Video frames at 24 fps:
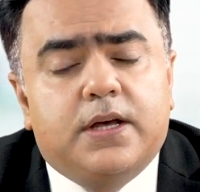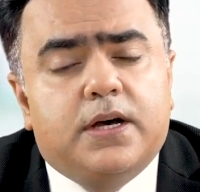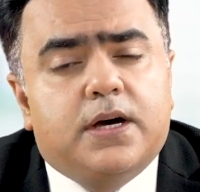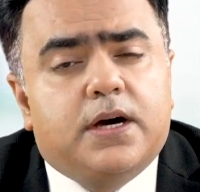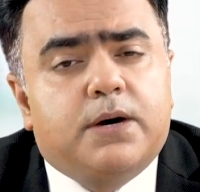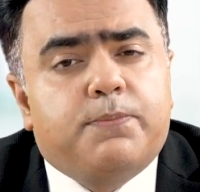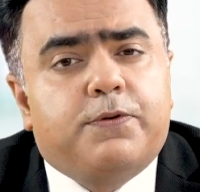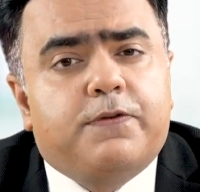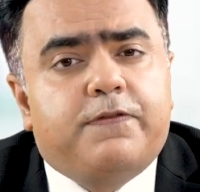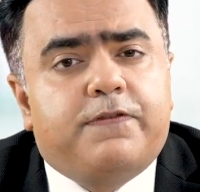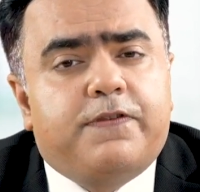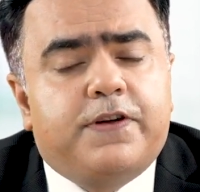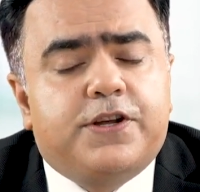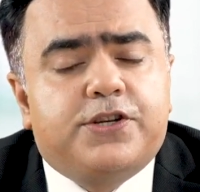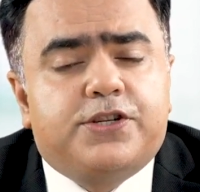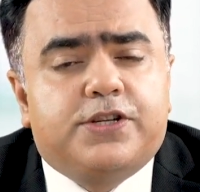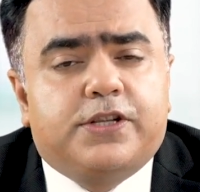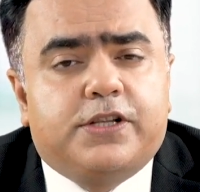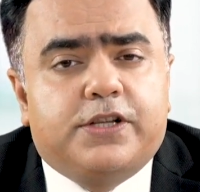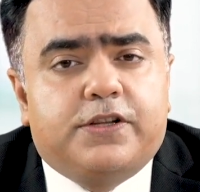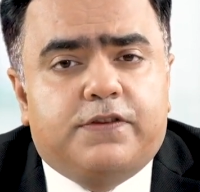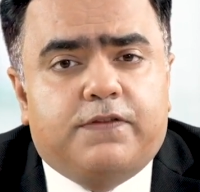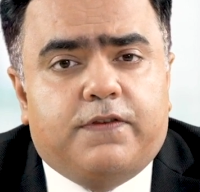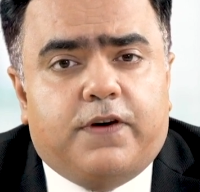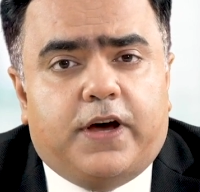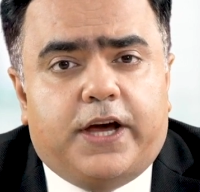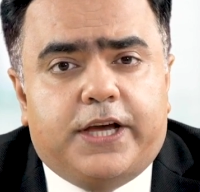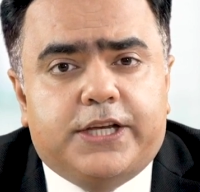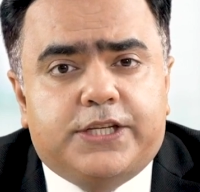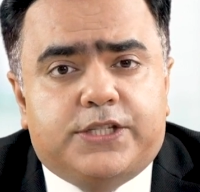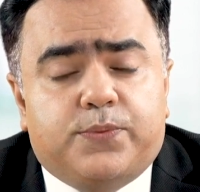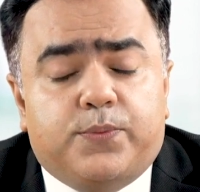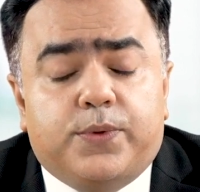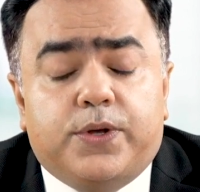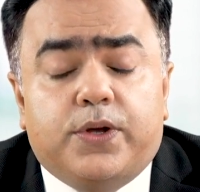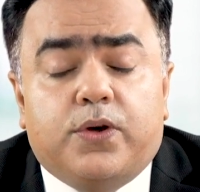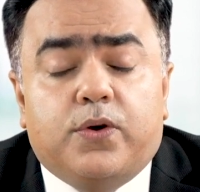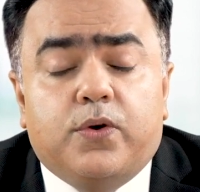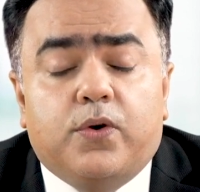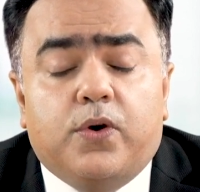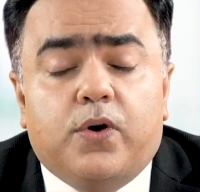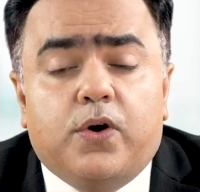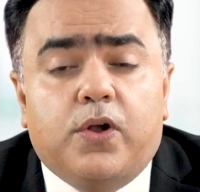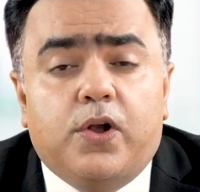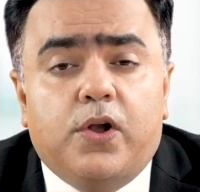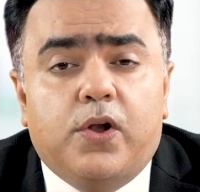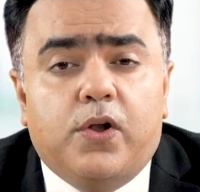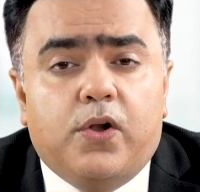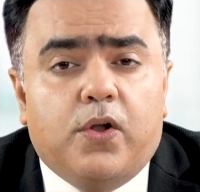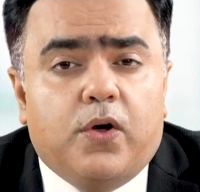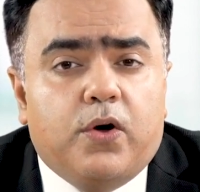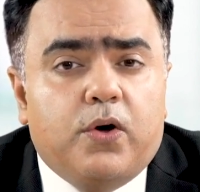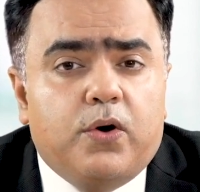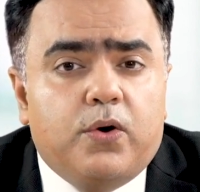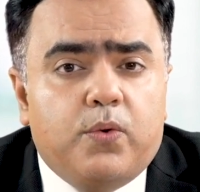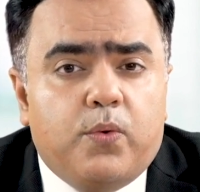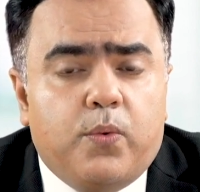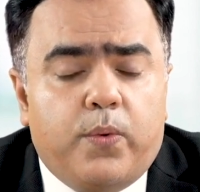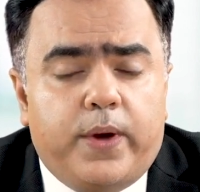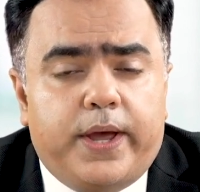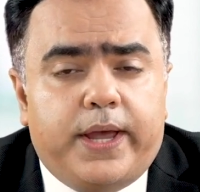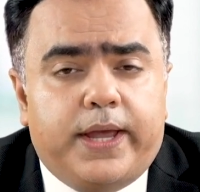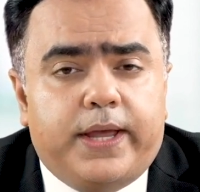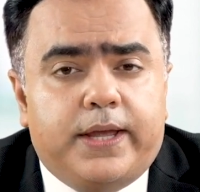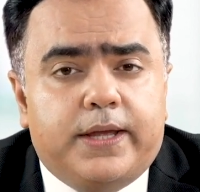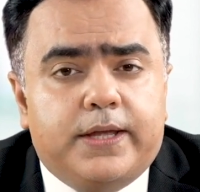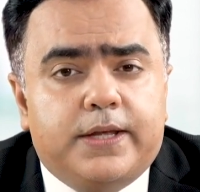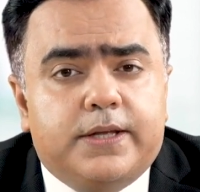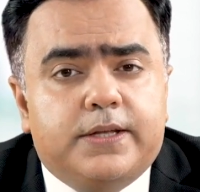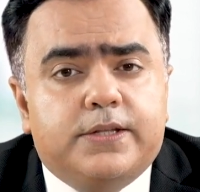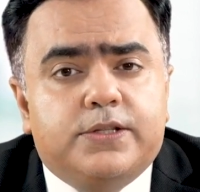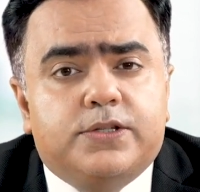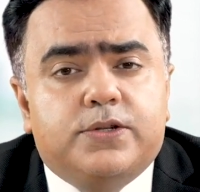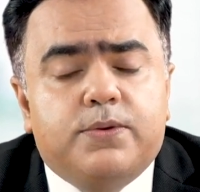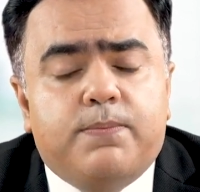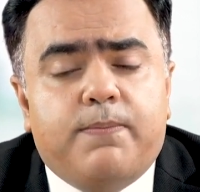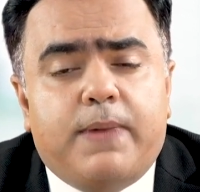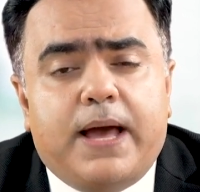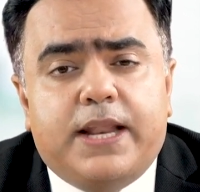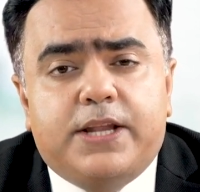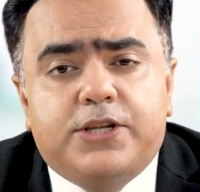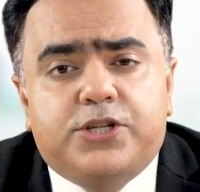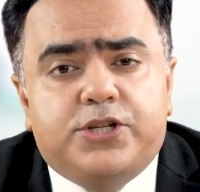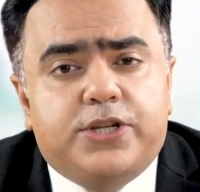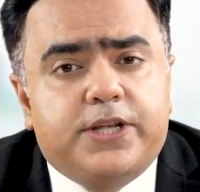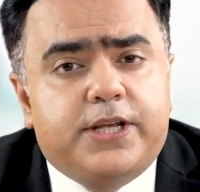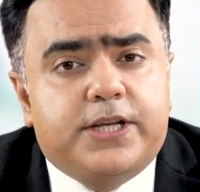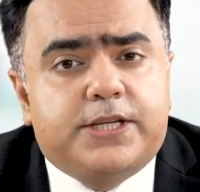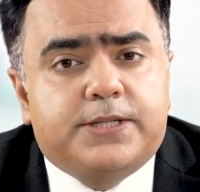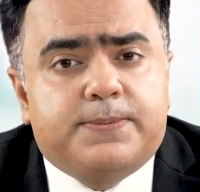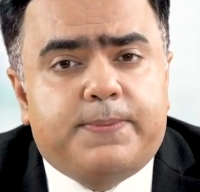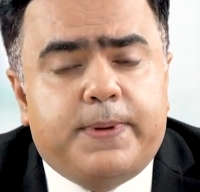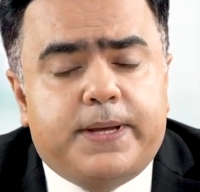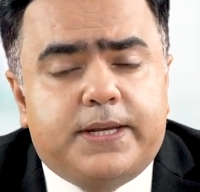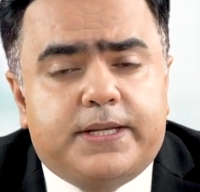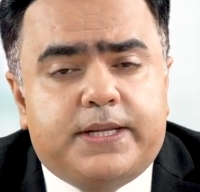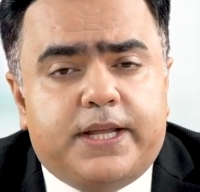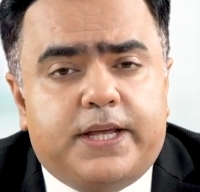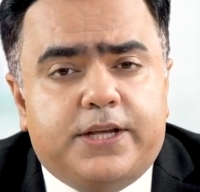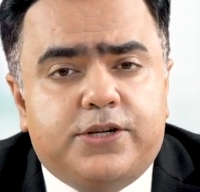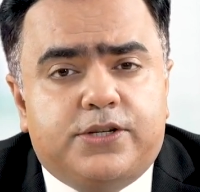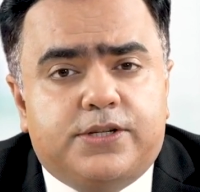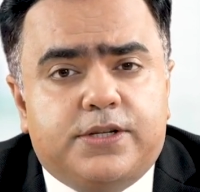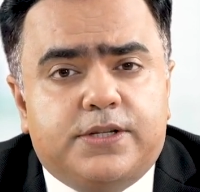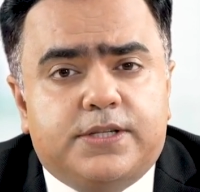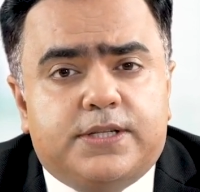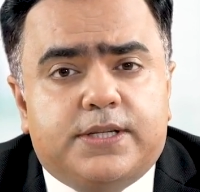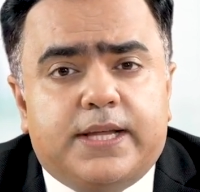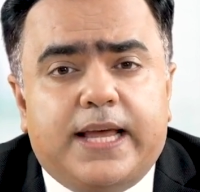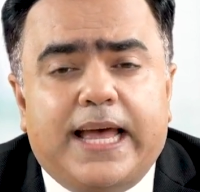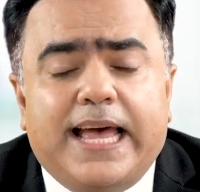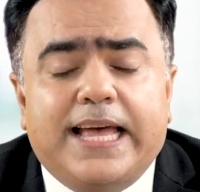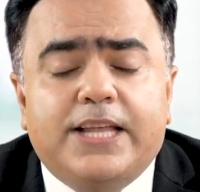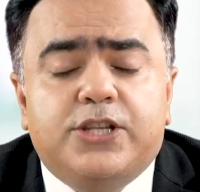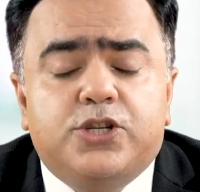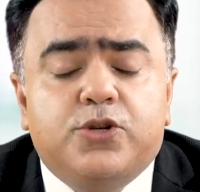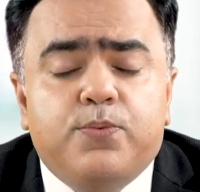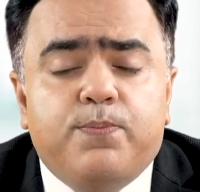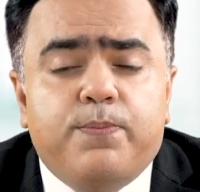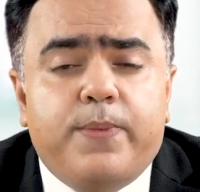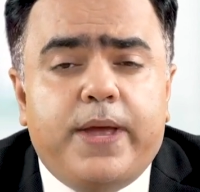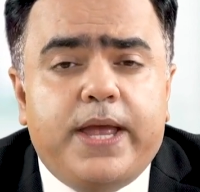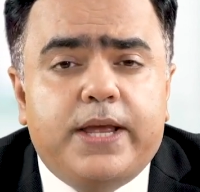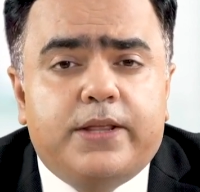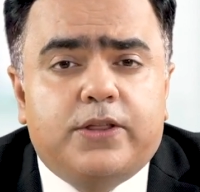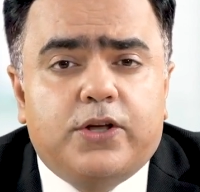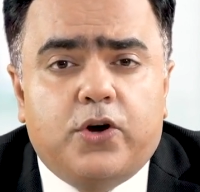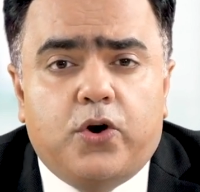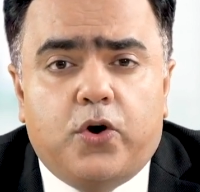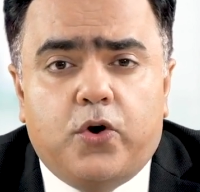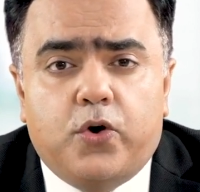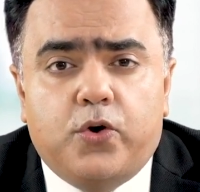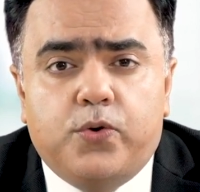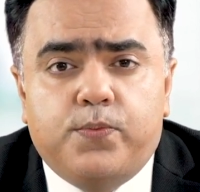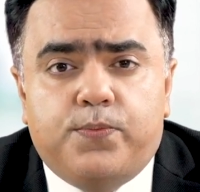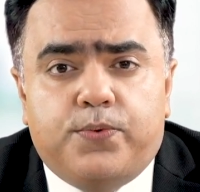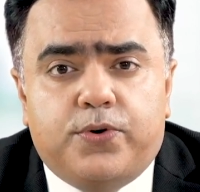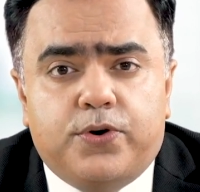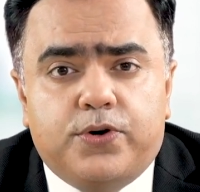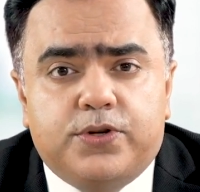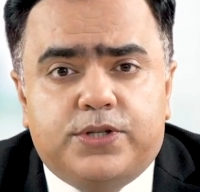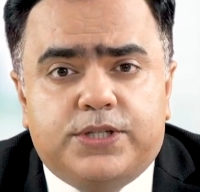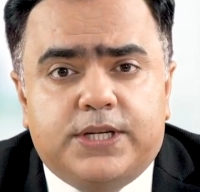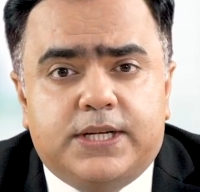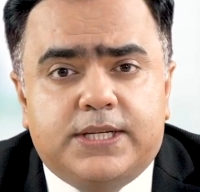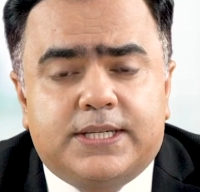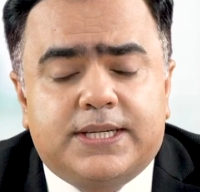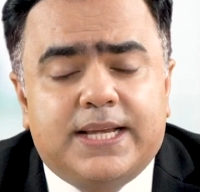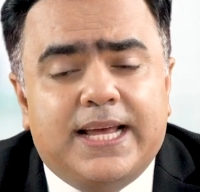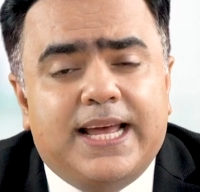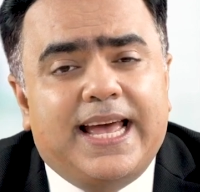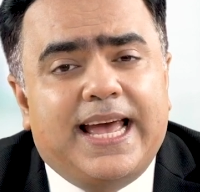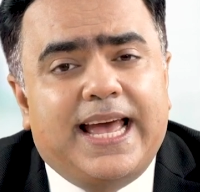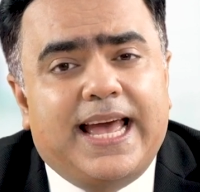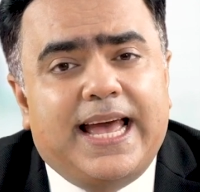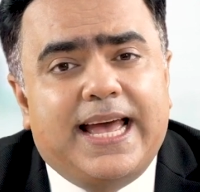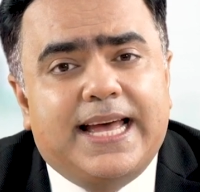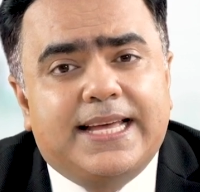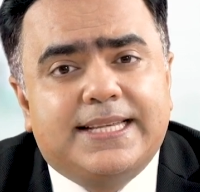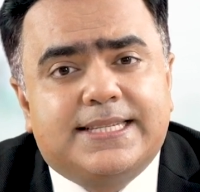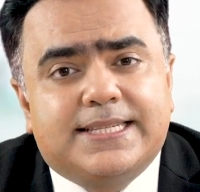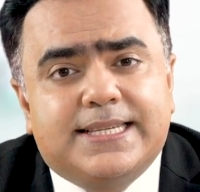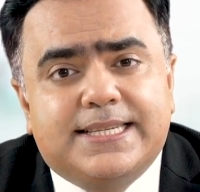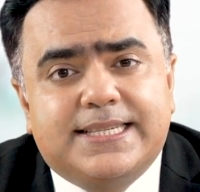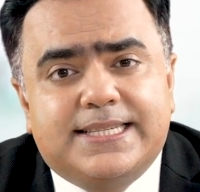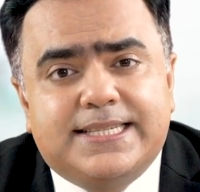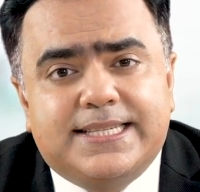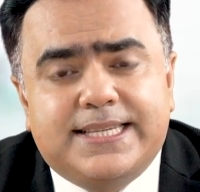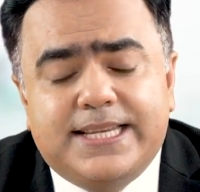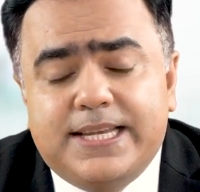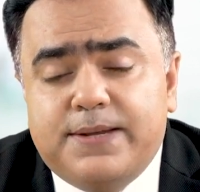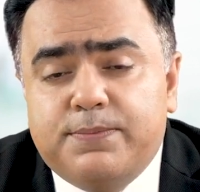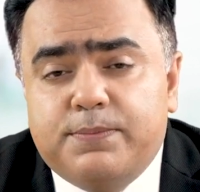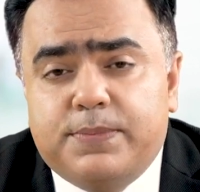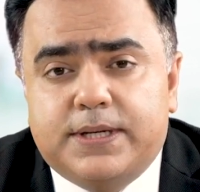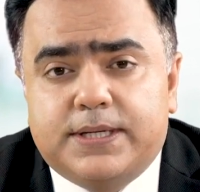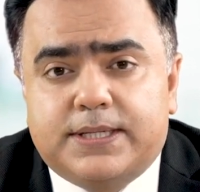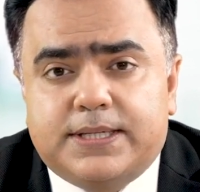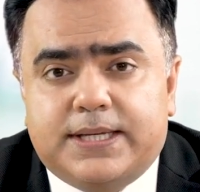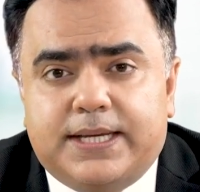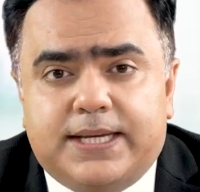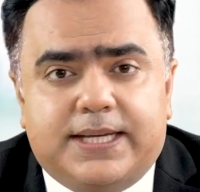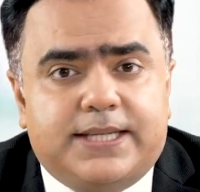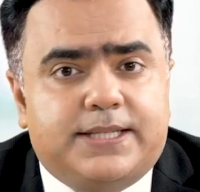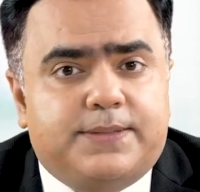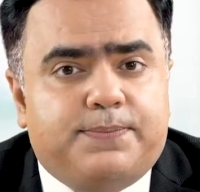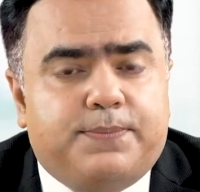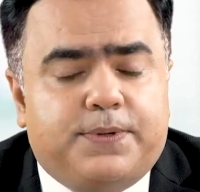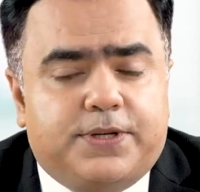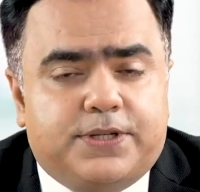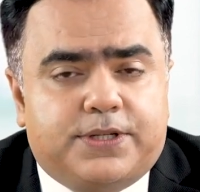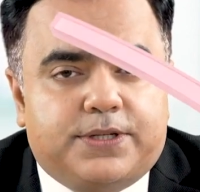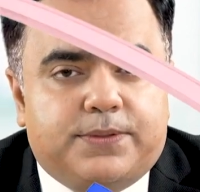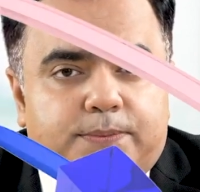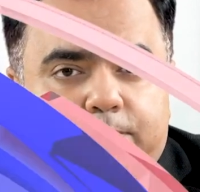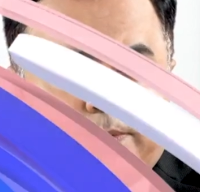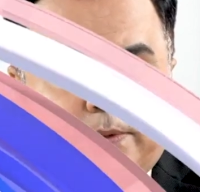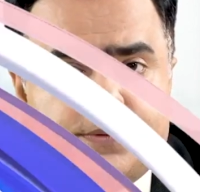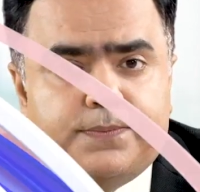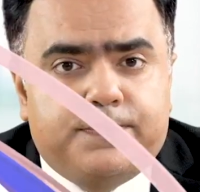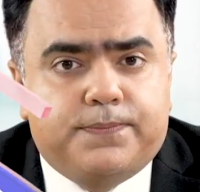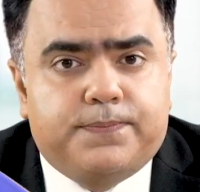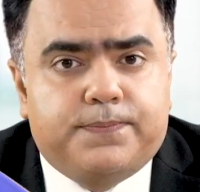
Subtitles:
A professional advice will go a long way to manage the expectations and to make the whole process as seamless as possible.